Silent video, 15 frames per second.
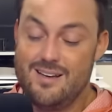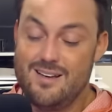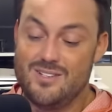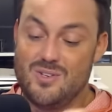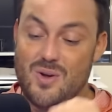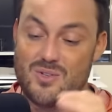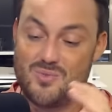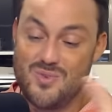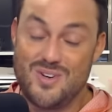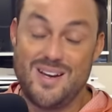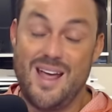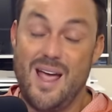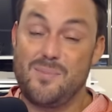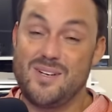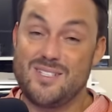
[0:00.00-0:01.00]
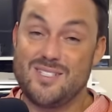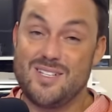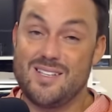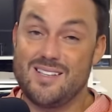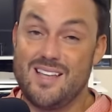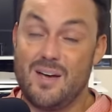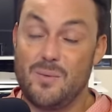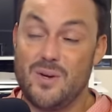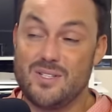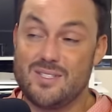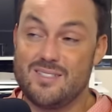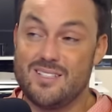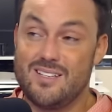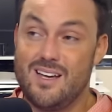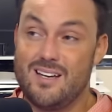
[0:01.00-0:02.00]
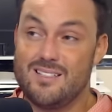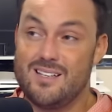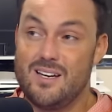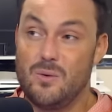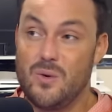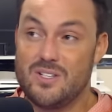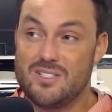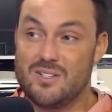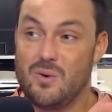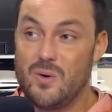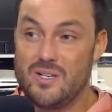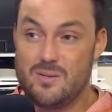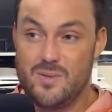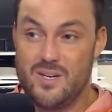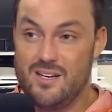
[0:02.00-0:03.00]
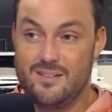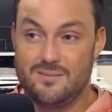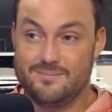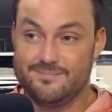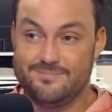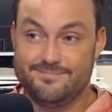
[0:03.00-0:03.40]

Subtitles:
So I was really happy to see that that wasn't the case and he wasn't going to be